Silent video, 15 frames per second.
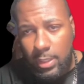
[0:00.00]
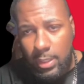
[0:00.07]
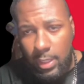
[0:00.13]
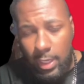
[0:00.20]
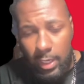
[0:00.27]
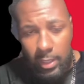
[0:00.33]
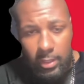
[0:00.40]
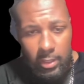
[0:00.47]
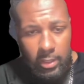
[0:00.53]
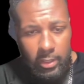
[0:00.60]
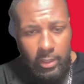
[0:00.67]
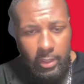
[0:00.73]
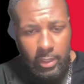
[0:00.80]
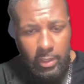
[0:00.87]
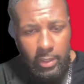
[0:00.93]
and
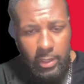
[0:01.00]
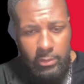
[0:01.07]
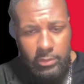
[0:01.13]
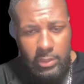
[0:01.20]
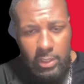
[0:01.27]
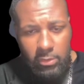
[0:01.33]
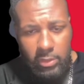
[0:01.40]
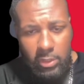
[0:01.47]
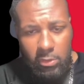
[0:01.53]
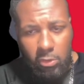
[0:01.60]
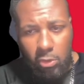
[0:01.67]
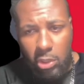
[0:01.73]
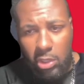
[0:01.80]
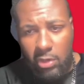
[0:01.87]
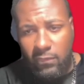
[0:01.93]
I'll give them
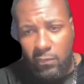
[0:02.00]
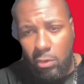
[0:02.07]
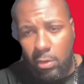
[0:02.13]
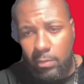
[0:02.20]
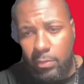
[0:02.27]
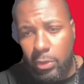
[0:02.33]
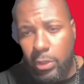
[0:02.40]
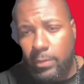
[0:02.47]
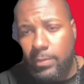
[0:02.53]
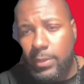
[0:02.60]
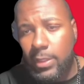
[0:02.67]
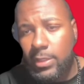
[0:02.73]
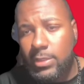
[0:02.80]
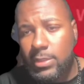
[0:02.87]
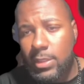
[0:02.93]
credit for it. But
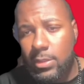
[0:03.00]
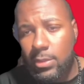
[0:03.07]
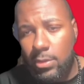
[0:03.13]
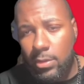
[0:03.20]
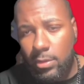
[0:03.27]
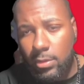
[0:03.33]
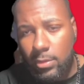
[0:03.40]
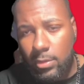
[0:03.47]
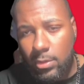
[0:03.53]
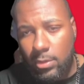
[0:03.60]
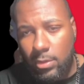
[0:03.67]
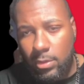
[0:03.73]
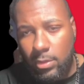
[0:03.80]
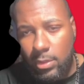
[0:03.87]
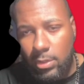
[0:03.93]
like I said,
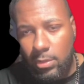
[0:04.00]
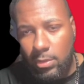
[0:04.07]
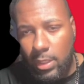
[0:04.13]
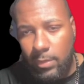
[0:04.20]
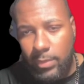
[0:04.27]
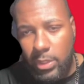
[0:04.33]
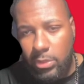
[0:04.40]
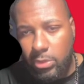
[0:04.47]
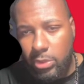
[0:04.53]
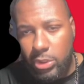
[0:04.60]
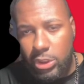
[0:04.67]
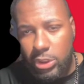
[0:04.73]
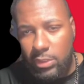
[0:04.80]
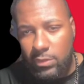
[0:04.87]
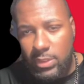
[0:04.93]
they're not better than the
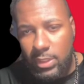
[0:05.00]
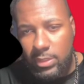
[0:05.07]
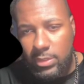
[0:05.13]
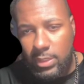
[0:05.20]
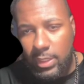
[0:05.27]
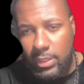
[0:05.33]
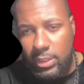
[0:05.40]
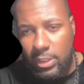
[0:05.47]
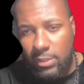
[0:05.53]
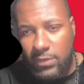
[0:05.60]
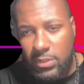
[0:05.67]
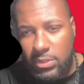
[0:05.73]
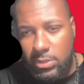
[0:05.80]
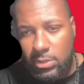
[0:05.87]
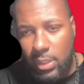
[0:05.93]
Chiefs. Like I said, that
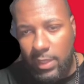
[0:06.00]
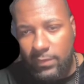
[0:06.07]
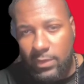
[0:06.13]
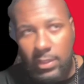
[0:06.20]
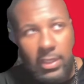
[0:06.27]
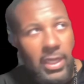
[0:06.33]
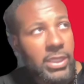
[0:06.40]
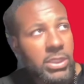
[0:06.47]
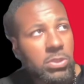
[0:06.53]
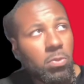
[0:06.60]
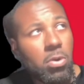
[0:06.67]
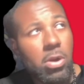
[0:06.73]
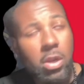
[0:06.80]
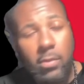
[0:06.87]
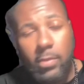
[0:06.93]
defense is gonna have a lot to
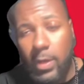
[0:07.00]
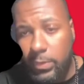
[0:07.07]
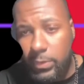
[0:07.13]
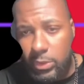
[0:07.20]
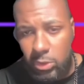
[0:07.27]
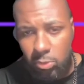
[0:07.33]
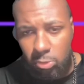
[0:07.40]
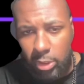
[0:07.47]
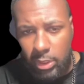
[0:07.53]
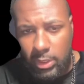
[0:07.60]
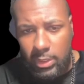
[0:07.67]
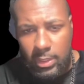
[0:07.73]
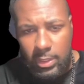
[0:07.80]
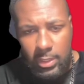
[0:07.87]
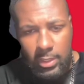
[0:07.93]
worry about this
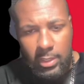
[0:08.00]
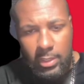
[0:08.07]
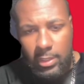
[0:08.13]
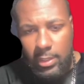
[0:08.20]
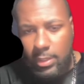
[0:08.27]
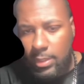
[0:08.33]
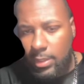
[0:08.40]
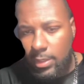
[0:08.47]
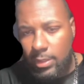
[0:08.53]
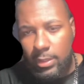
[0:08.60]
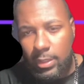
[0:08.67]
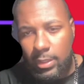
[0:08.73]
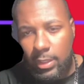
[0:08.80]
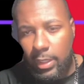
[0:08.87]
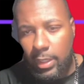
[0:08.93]
week.
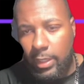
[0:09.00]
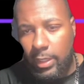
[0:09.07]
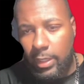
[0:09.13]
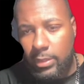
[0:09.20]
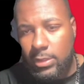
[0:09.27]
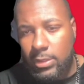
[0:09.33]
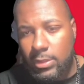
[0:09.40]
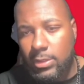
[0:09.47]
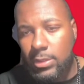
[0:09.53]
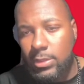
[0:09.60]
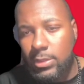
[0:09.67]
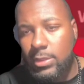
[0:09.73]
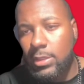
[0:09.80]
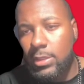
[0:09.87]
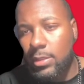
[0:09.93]
Yeah, just
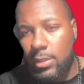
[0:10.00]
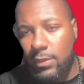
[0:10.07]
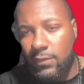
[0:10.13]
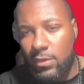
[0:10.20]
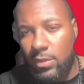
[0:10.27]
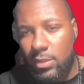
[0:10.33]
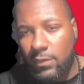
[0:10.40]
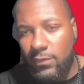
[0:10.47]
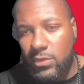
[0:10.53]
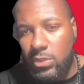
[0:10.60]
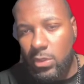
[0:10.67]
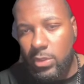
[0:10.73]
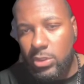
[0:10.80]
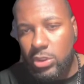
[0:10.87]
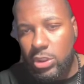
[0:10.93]
give us
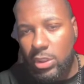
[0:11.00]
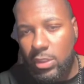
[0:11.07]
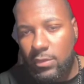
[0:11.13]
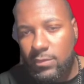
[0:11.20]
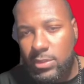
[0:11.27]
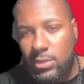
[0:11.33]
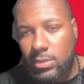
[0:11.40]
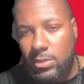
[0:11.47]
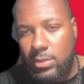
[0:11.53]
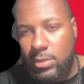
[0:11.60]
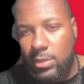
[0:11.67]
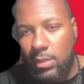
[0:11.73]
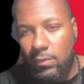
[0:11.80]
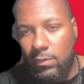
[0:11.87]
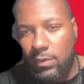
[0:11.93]
all the Chiefs.
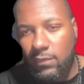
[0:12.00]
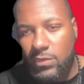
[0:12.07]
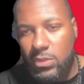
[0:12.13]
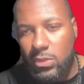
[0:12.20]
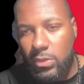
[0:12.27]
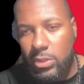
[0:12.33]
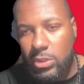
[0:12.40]
Give us all the